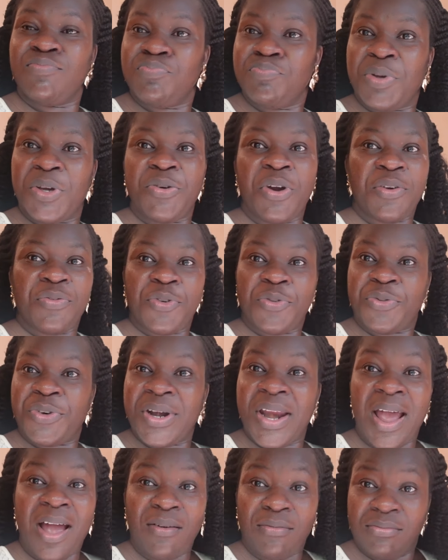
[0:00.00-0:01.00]
be grateful for
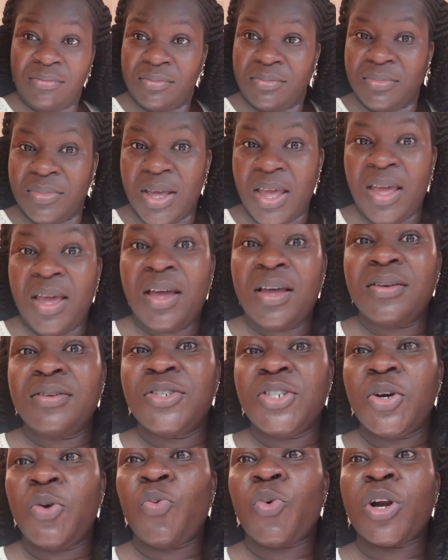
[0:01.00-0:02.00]
now
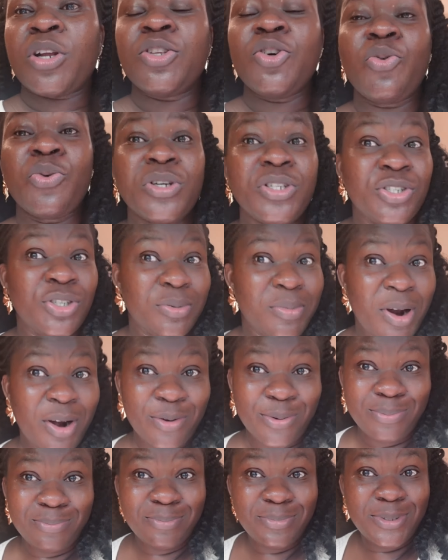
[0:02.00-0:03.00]
and work towards tomorrow.